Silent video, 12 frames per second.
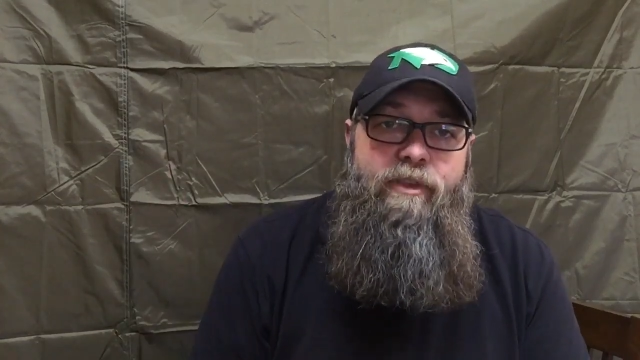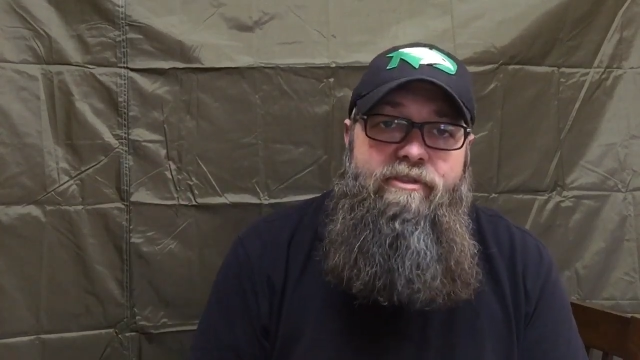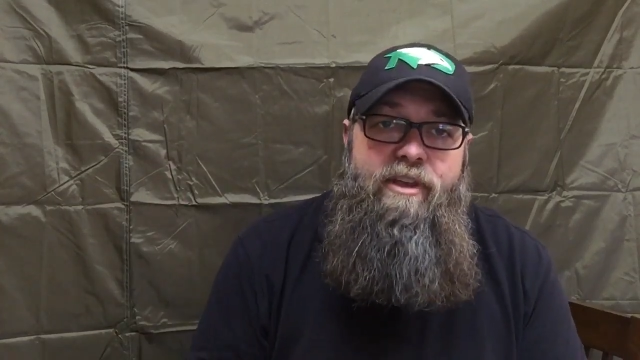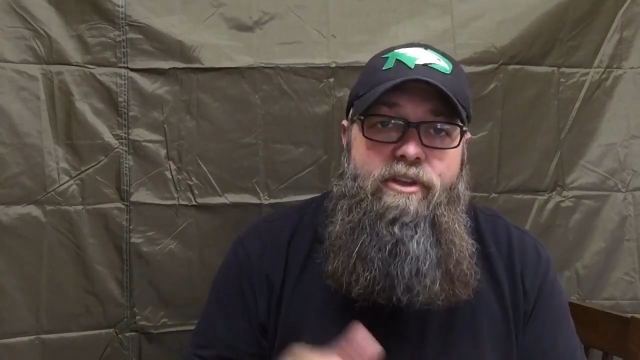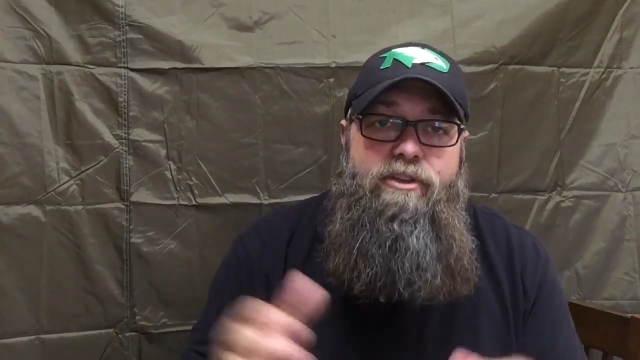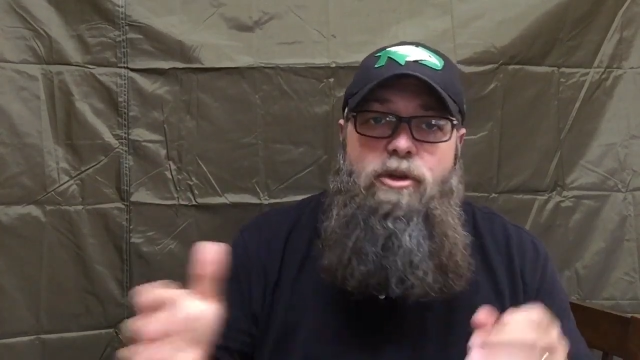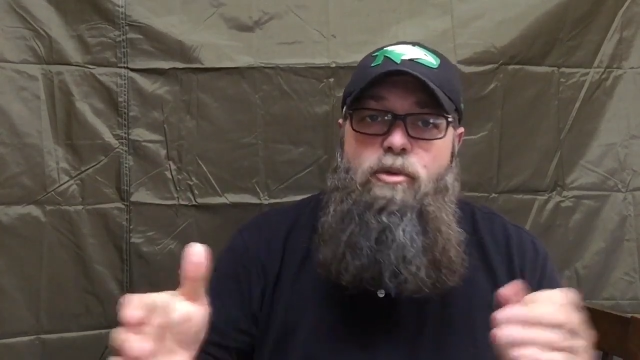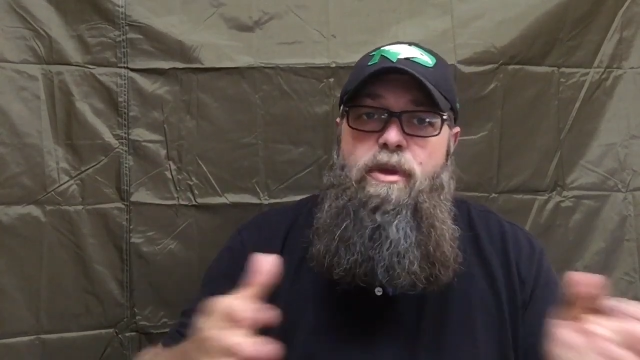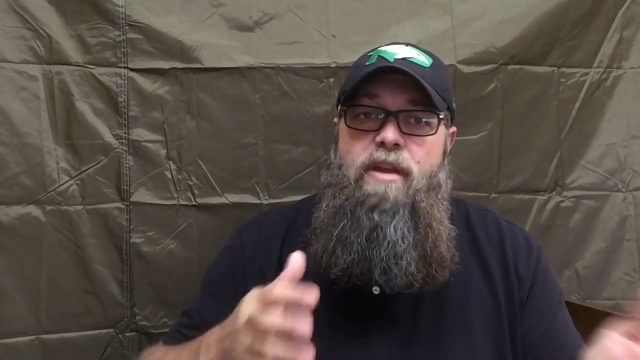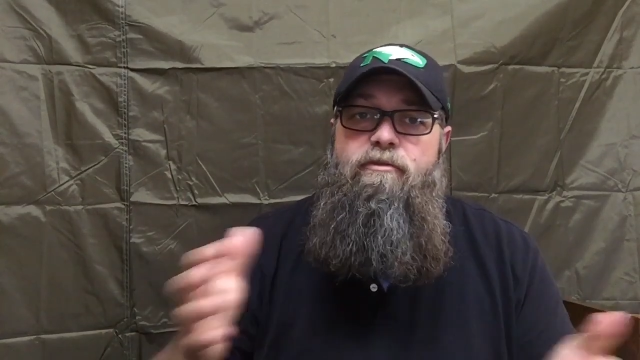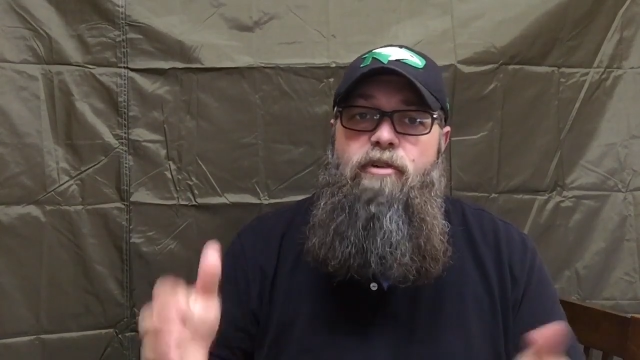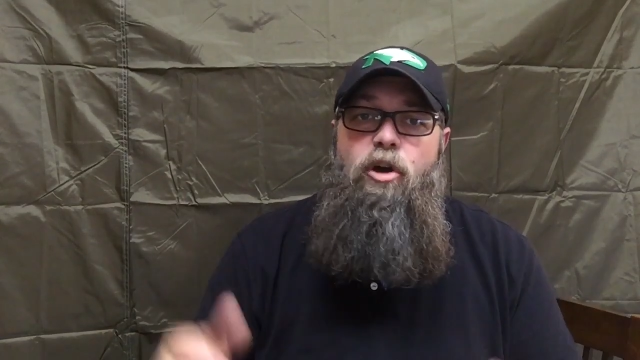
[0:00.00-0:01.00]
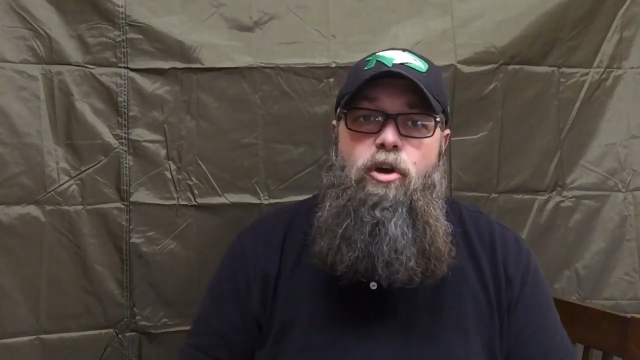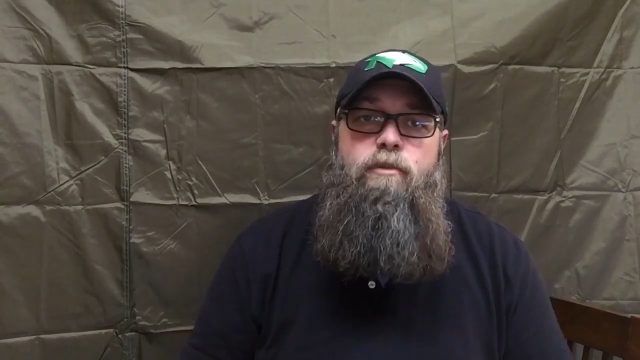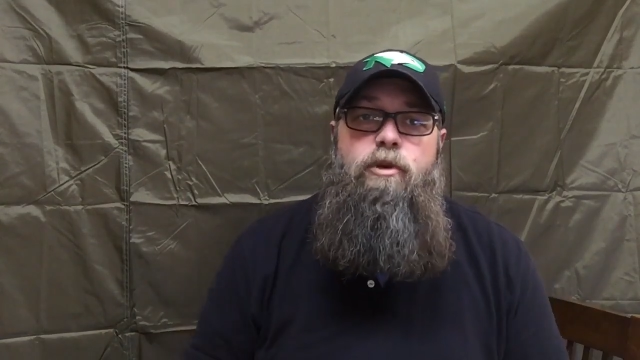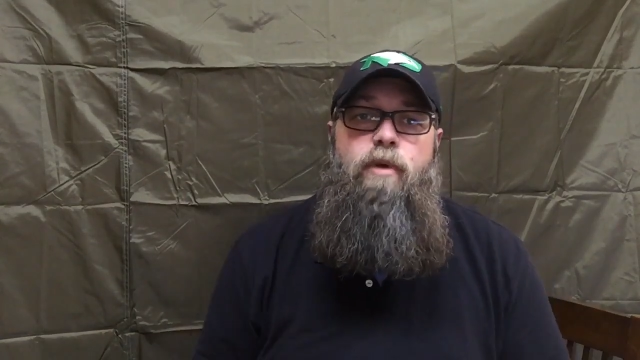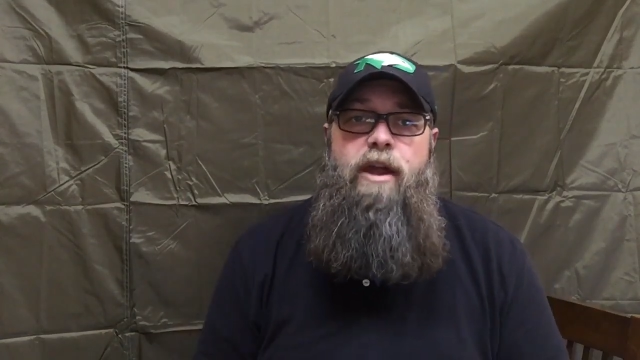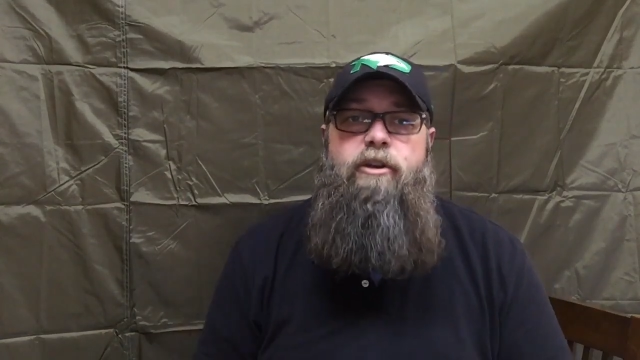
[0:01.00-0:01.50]
fields that are being
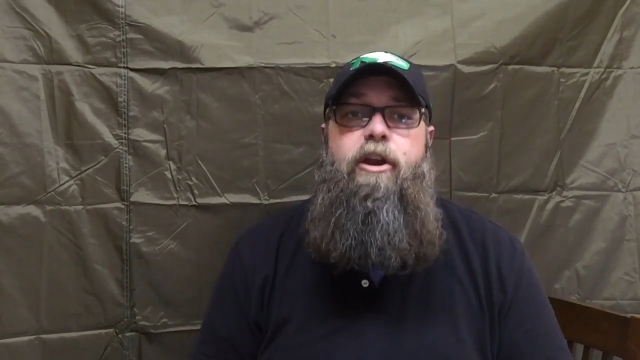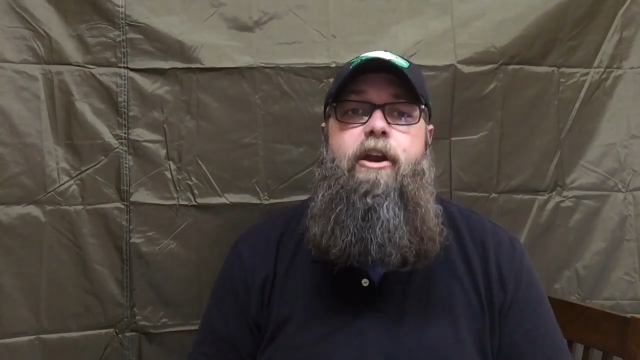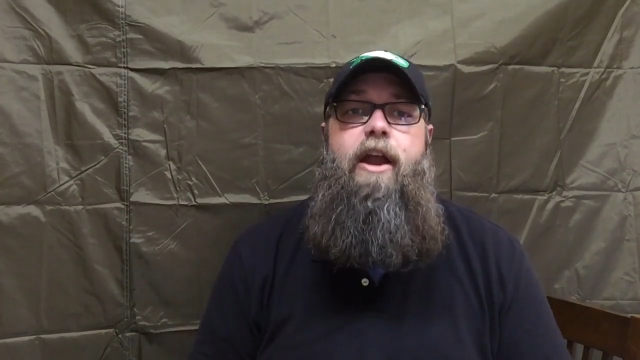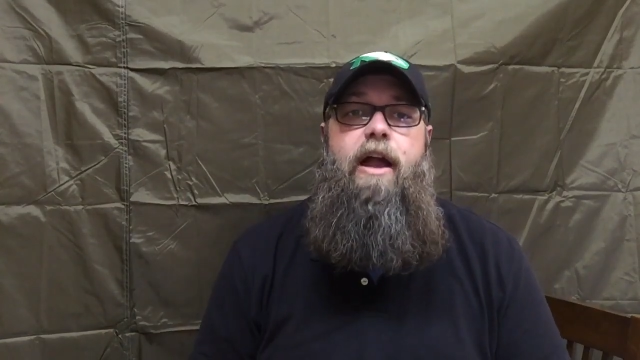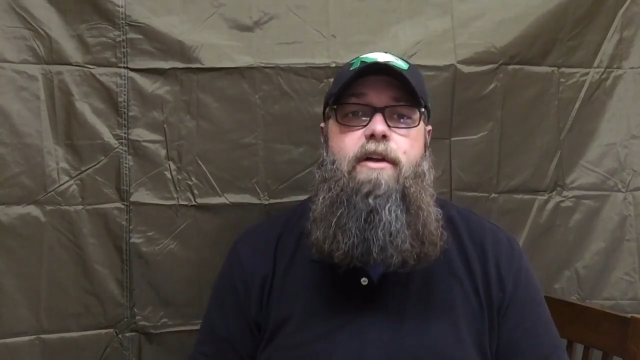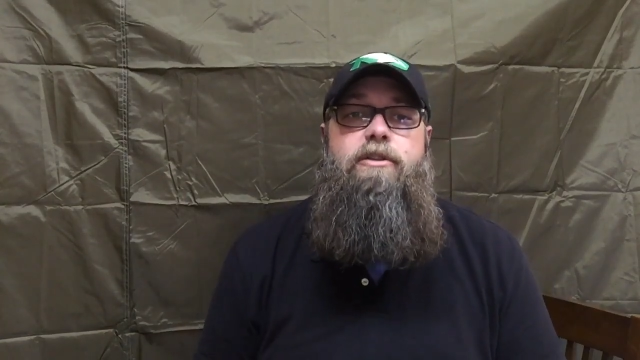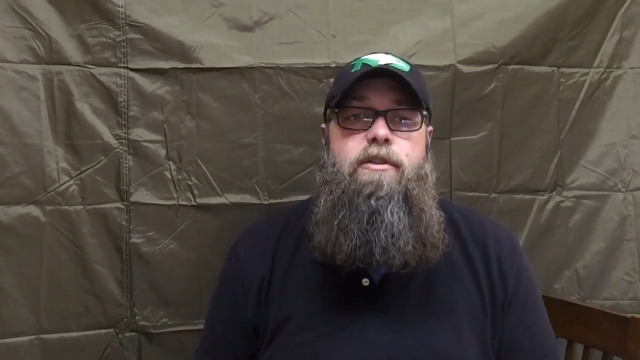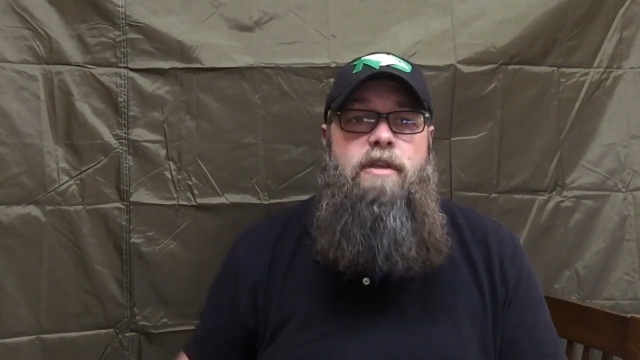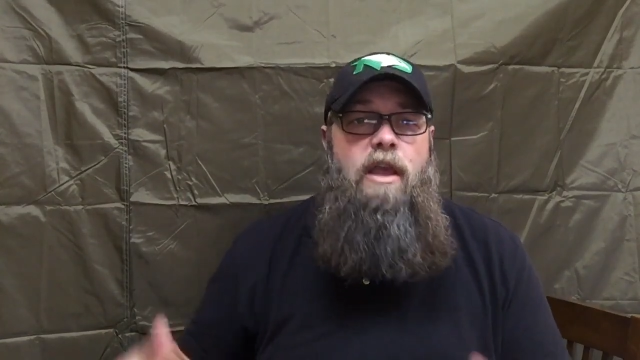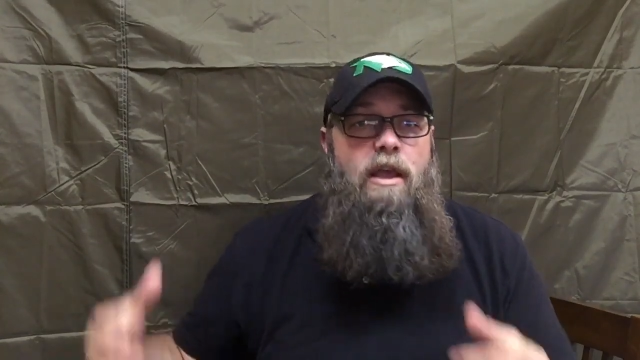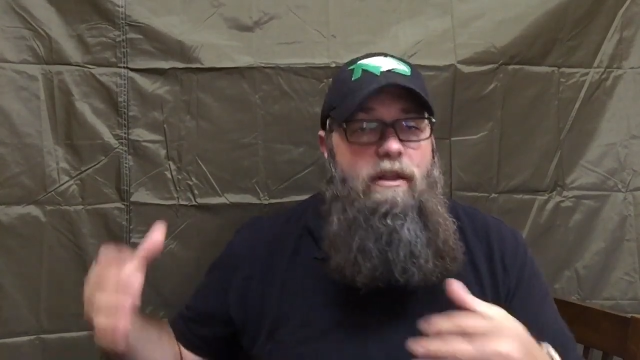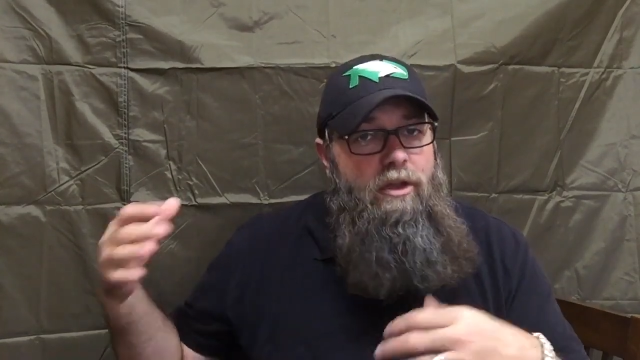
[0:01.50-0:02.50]
farmed around our houses,